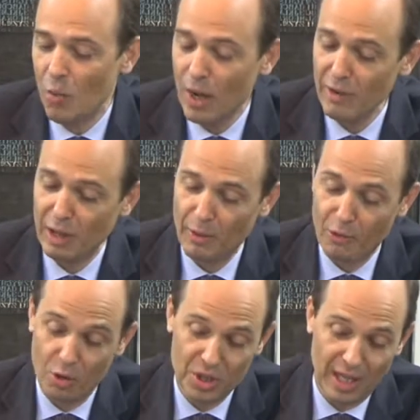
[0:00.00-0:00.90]
one of them, of
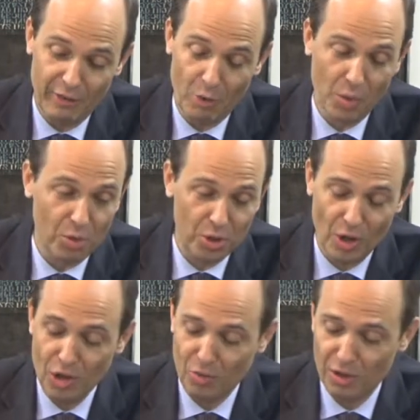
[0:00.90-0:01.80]
course, and everyone will
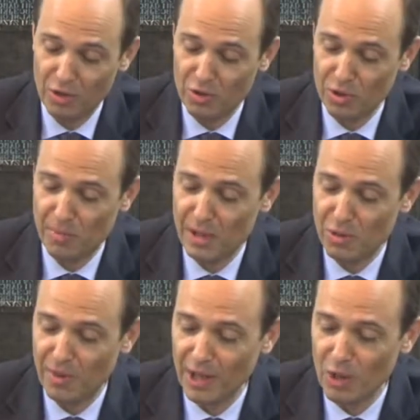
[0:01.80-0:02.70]
start with the
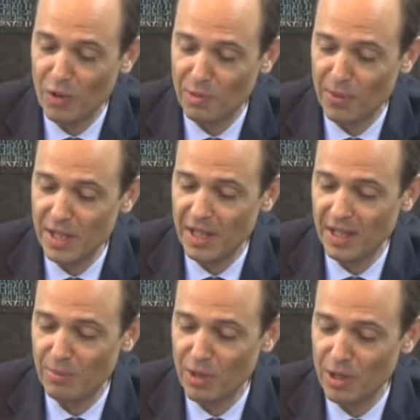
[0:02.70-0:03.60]
speech by the US
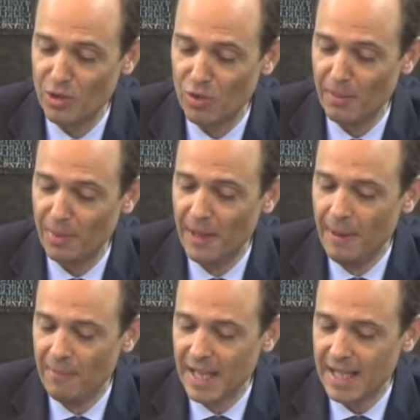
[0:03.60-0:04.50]
President, President Trump,
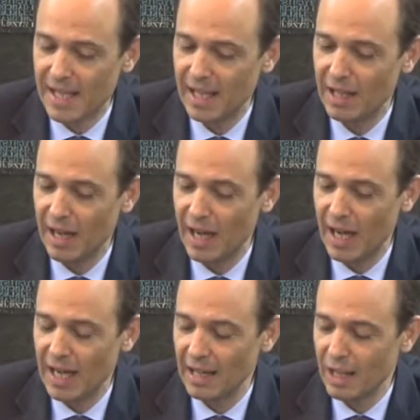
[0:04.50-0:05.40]
said,
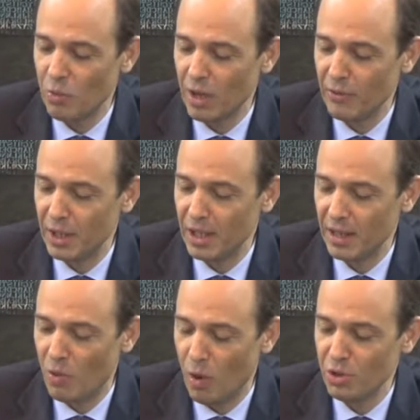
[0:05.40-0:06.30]
and I think one of the
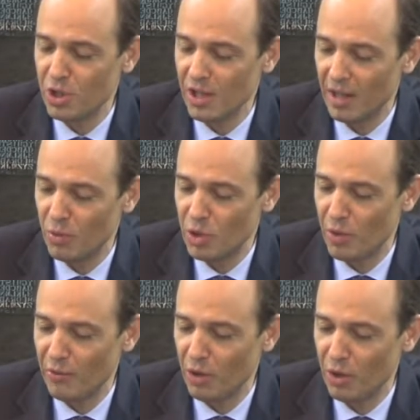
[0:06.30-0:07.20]
quotes which
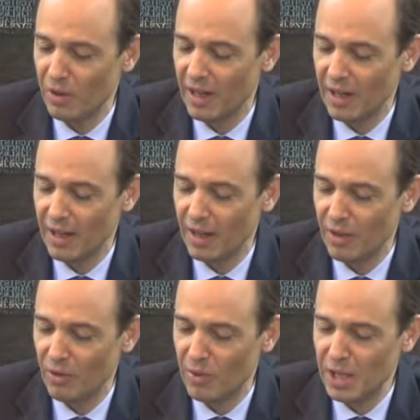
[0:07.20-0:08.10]
we've heard
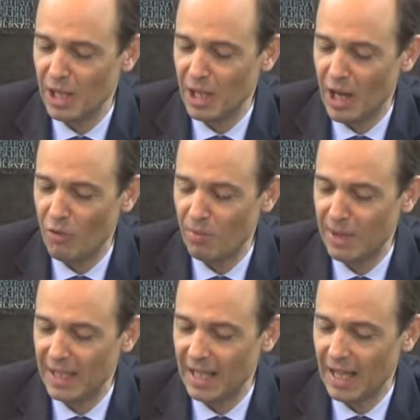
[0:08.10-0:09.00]
recently, now
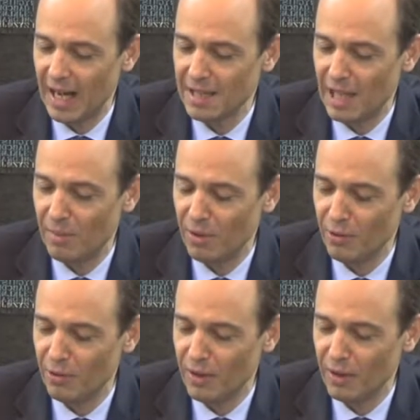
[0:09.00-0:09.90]
repeated in the last couple
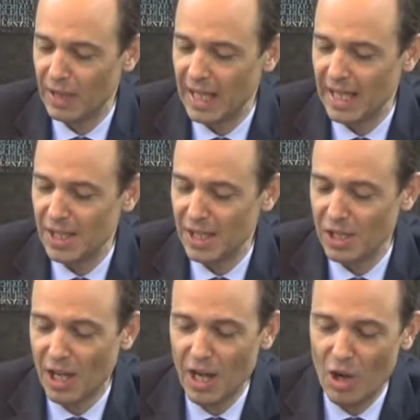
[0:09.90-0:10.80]
of days,
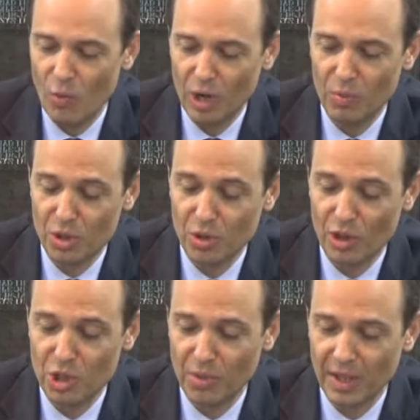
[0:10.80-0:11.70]
is one which
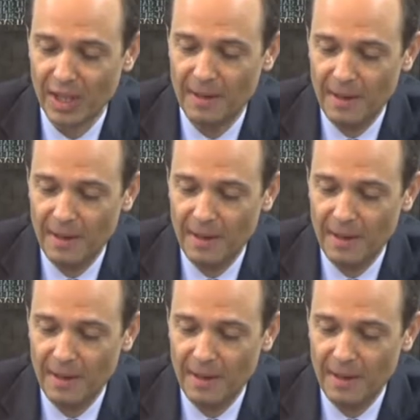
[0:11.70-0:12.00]
starts with,